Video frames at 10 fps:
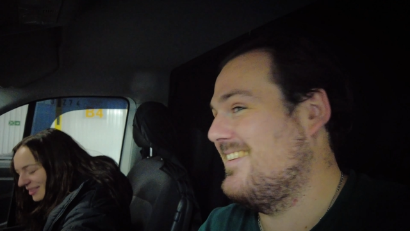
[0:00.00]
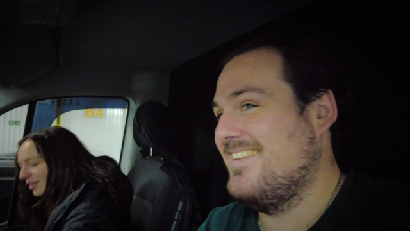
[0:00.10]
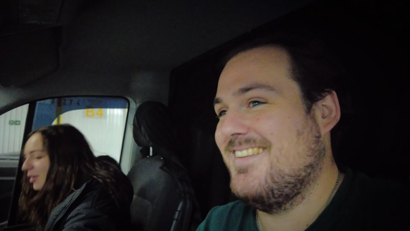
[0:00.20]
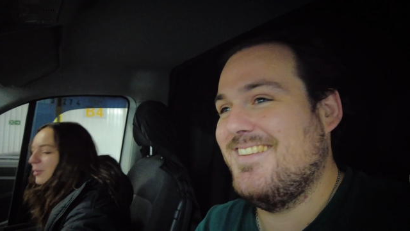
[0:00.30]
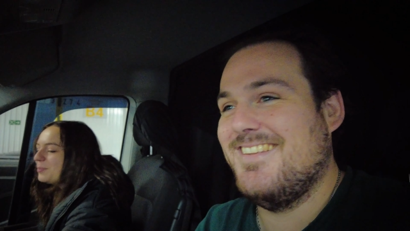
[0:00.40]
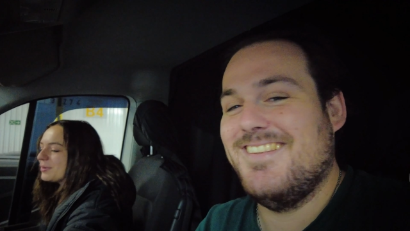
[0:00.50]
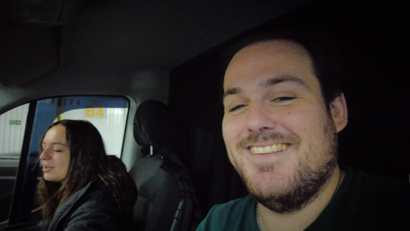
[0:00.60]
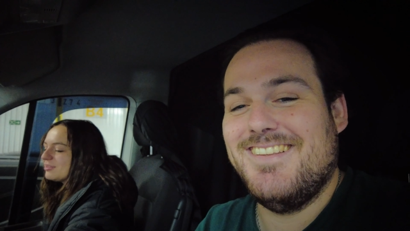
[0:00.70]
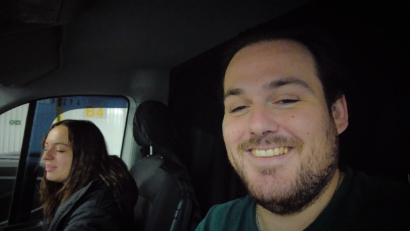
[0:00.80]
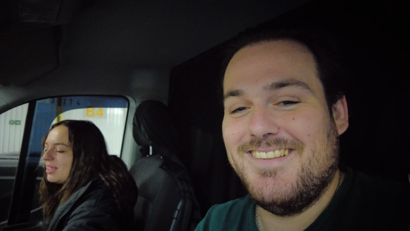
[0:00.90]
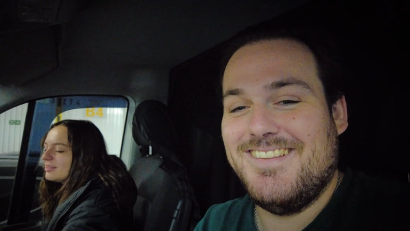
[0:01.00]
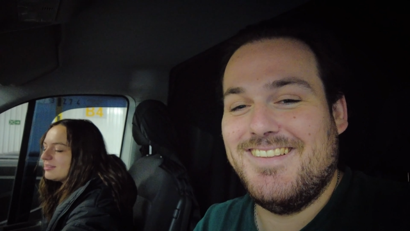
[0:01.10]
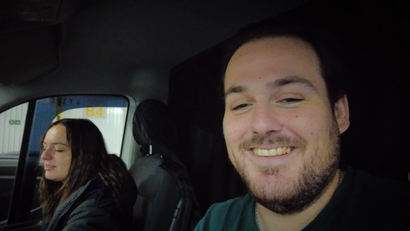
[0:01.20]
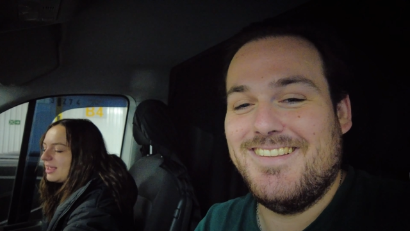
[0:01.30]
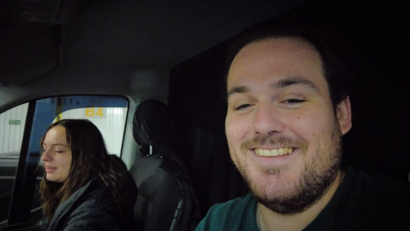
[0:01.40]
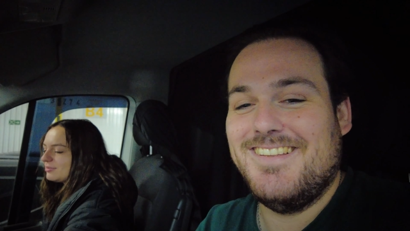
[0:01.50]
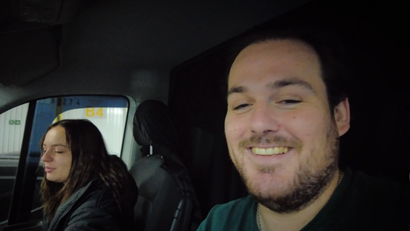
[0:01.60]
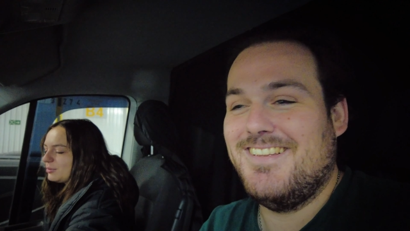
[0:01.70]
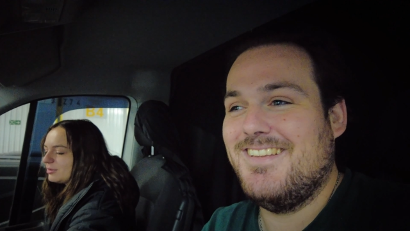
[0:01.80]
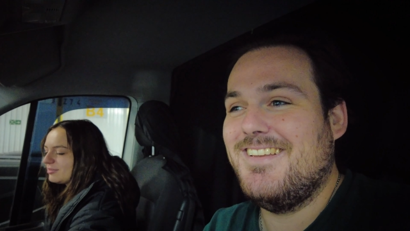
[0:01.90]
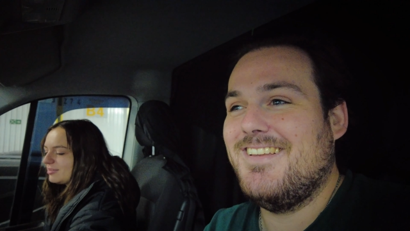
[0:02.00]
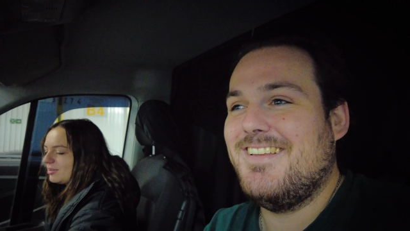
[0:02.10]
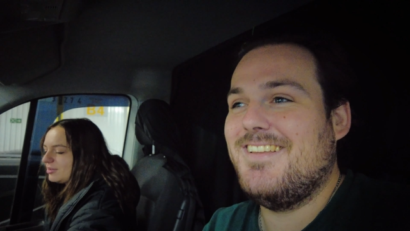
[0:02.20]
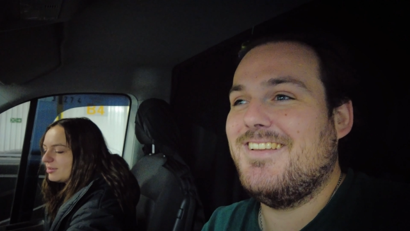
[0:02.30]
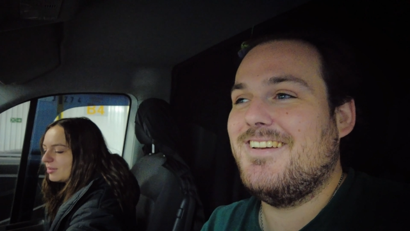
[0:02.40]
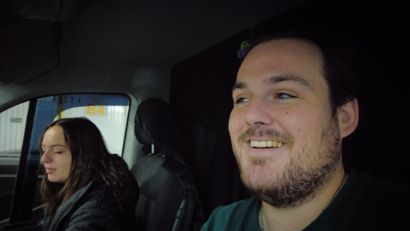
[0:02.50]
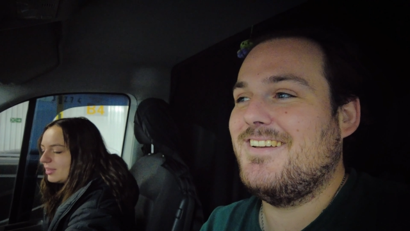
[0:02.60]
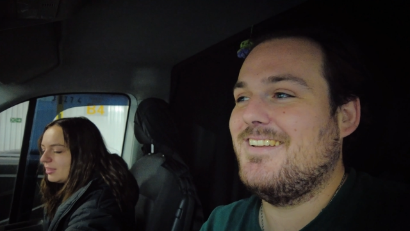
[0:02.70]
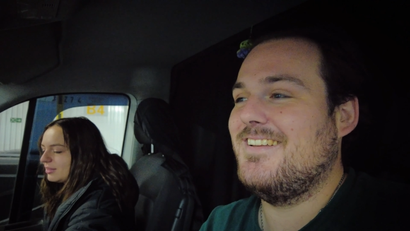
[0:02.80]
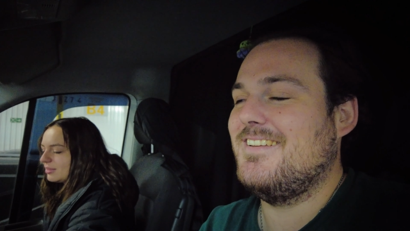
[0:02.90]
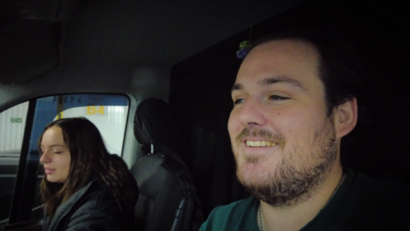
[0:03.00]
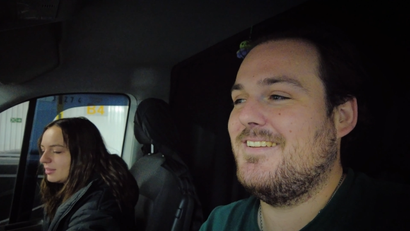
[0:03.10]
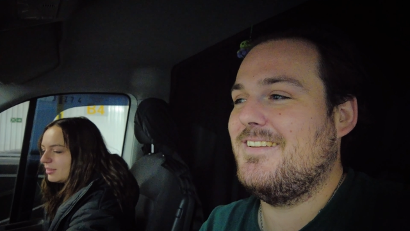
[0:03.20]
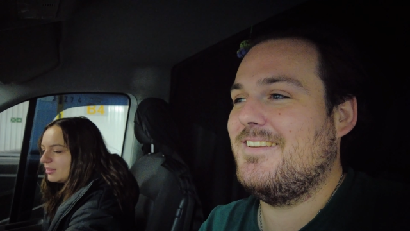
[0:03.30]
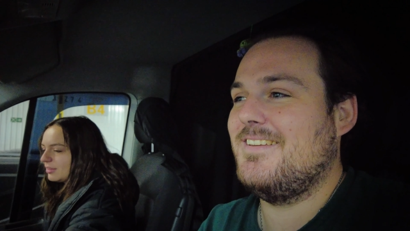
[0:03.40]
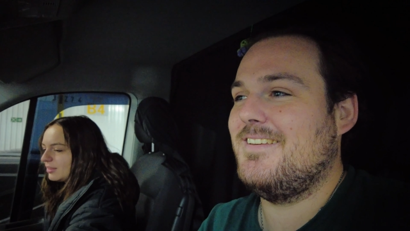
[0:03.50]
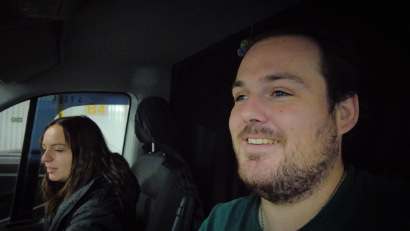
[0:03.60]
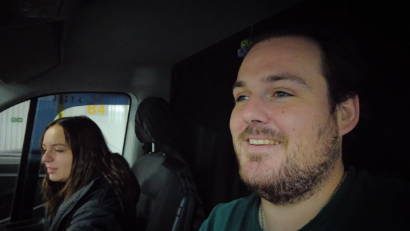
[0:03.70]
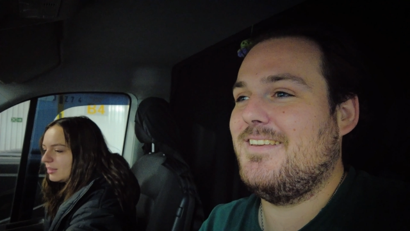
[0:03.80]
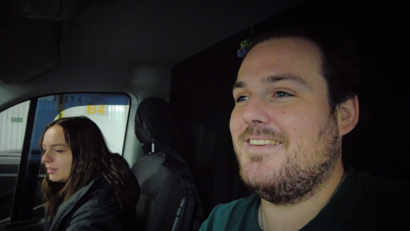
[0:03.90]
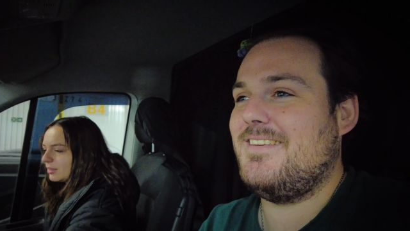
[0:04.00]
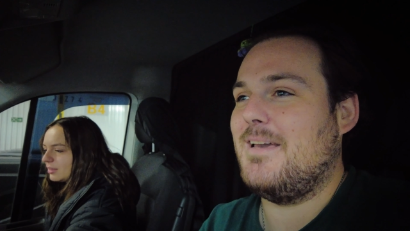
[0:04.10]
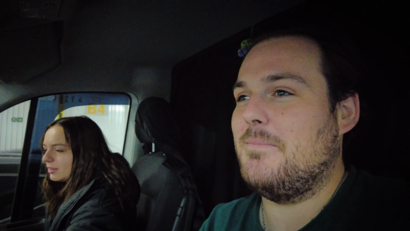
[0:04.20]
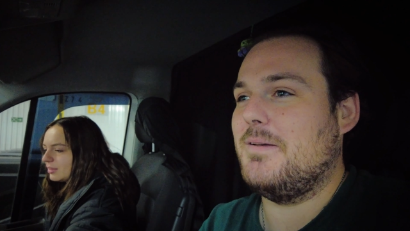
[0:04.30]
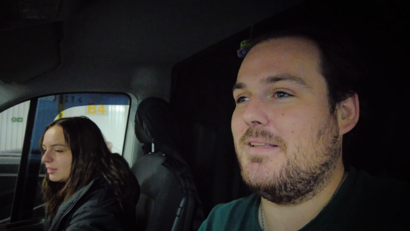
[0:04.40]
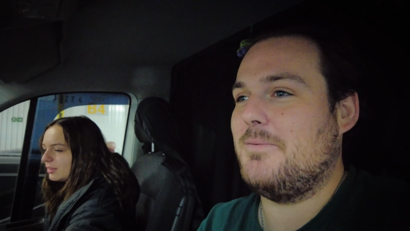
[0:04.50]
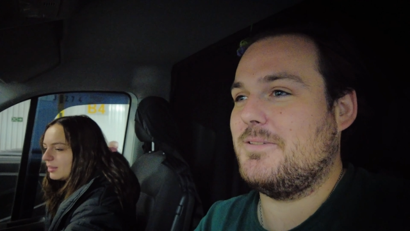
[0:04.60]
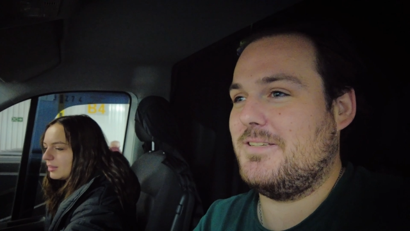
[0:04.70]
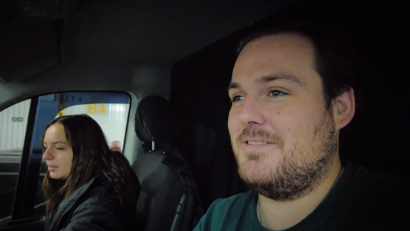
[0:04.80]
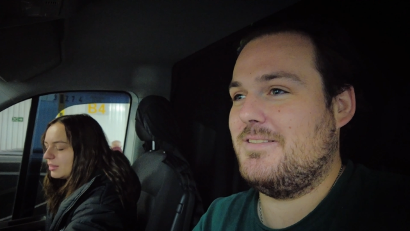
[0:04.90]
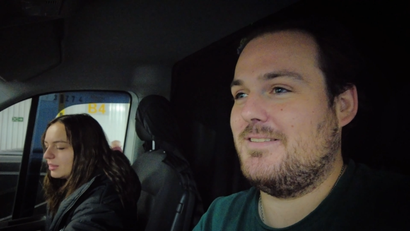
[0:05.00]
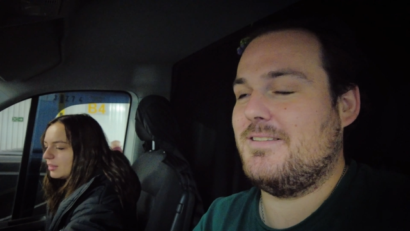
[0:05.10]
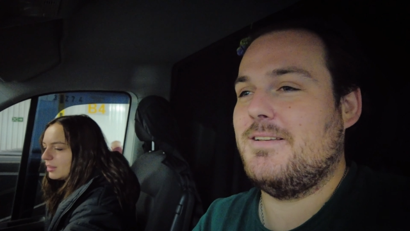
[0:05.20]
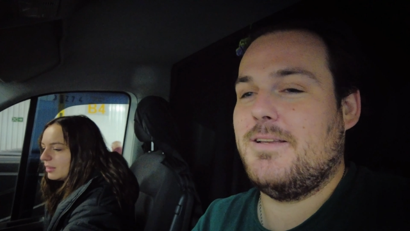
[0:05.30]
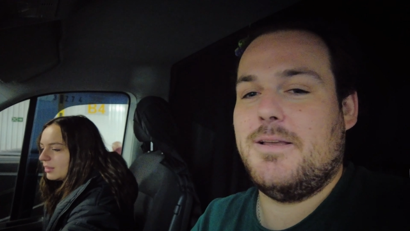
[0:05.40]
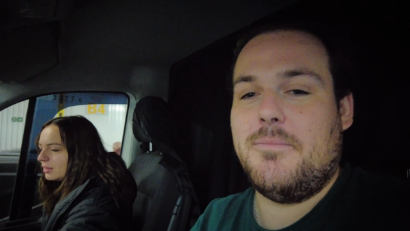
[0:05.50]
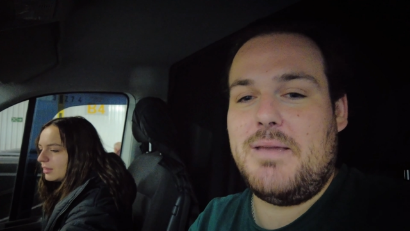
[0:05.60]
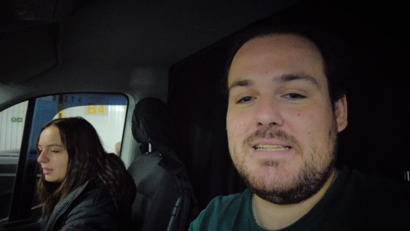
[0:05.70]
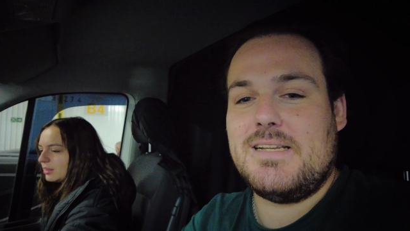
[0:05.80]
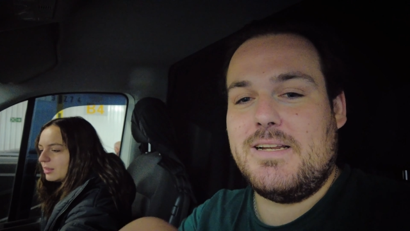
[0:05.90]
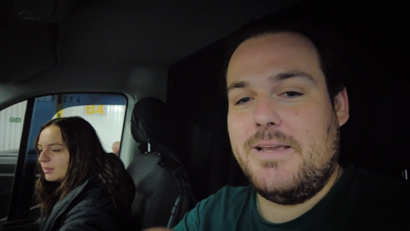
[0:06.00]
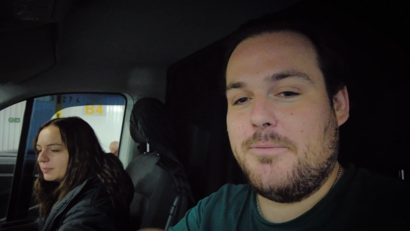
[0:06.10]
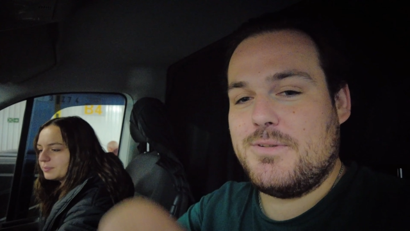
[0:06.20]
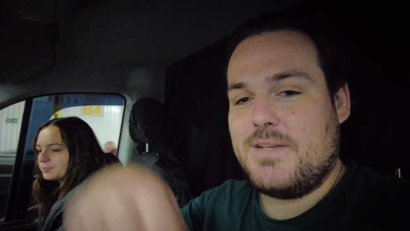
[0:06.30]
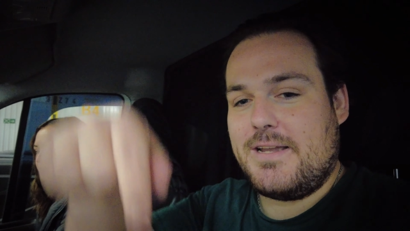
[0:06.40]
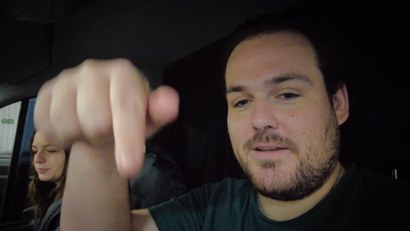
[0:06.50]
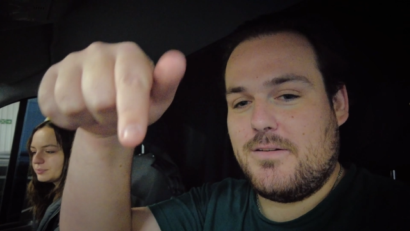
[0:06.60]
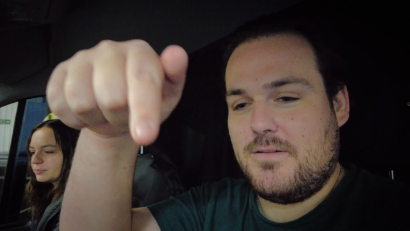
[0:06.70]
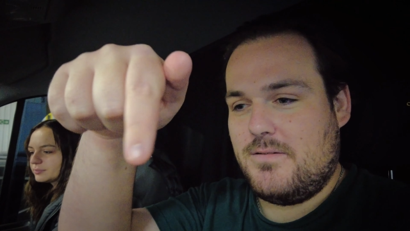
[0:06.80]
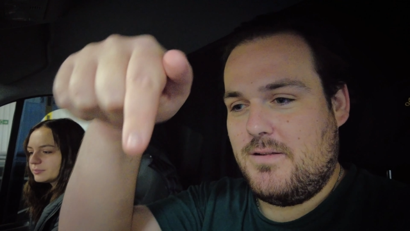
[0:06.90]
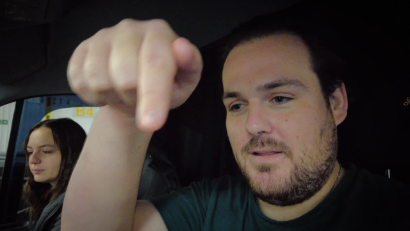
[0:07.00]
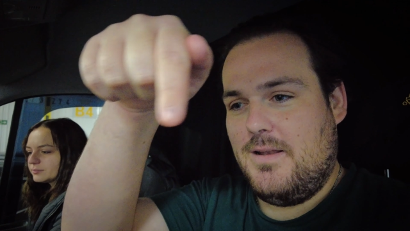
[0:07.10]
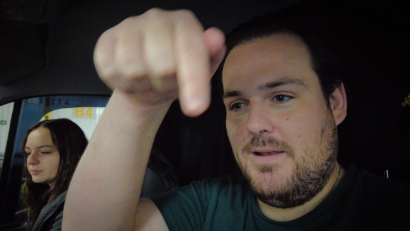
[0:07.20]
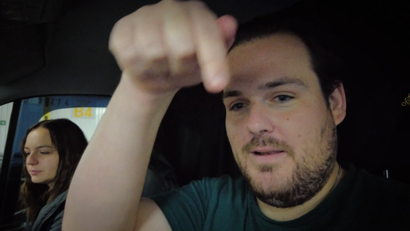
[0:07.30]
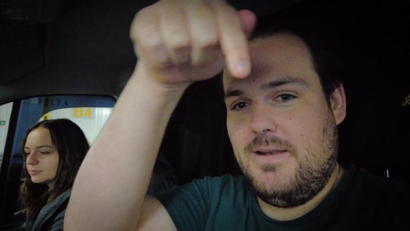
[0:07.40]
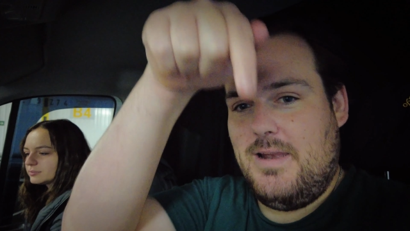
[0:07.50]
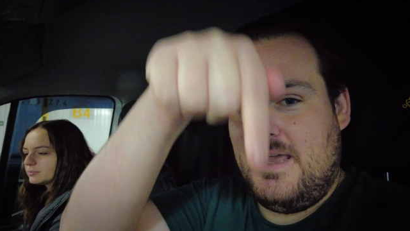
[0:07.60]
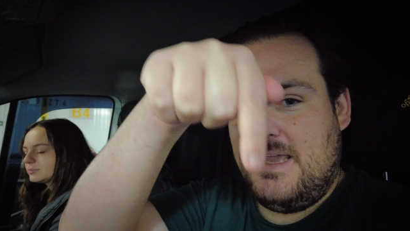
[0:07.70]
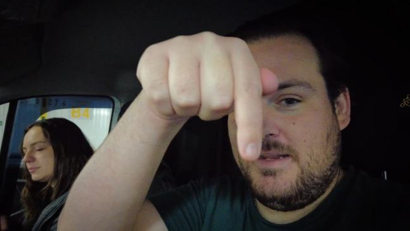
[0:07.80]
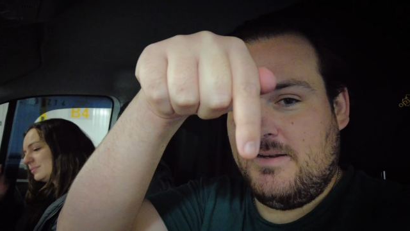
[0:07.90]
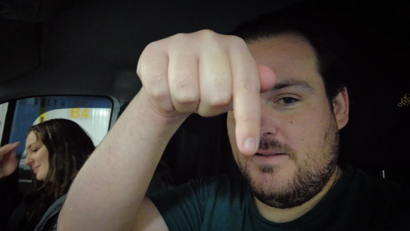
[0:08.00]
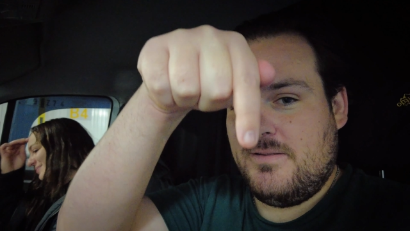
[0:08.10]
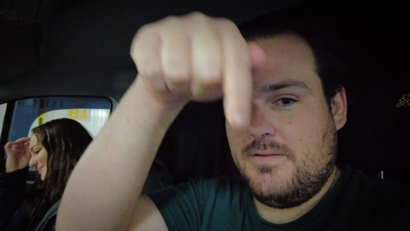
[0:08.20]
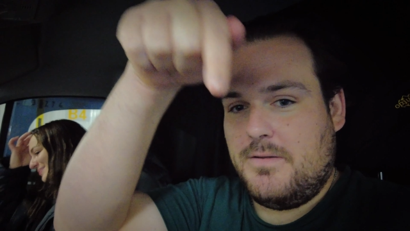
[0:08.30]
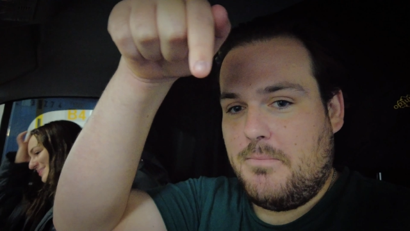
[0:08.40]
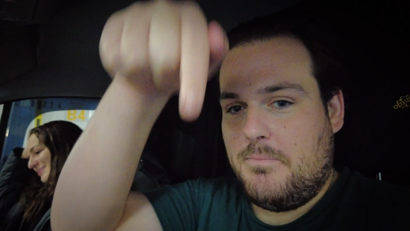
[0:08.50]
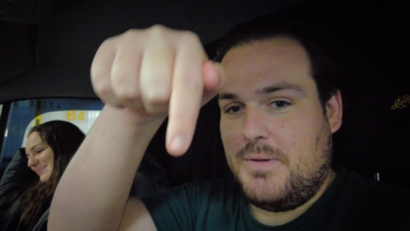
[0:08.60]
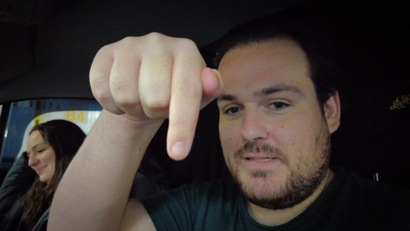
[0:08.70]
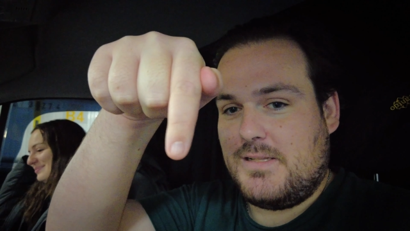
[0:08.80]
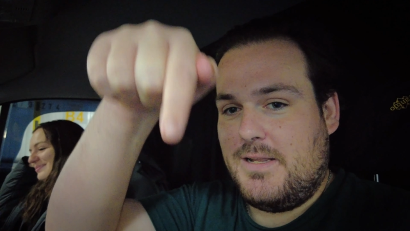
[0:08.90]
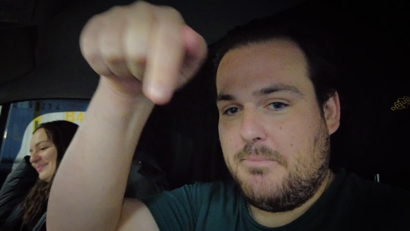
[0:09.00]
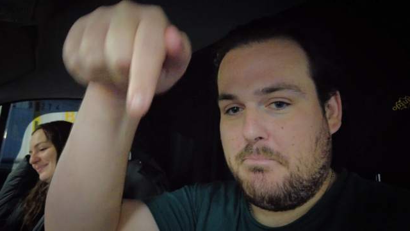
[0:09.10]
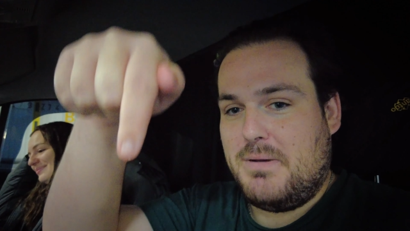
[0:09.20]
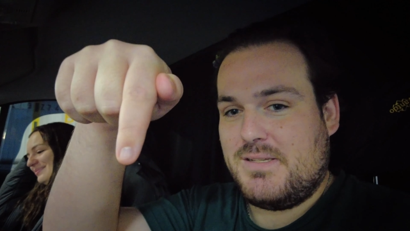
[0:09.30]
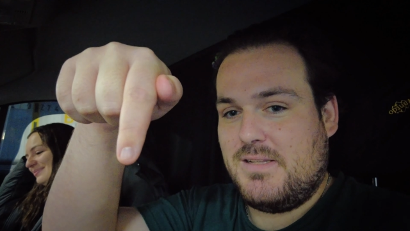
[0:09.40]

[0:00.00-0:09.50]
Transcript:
Speaker 1: no, because the sat nav told us to turn down there.
Speaker 2: Yeah, but there was a. Basically, it was like lane, bus lane, bus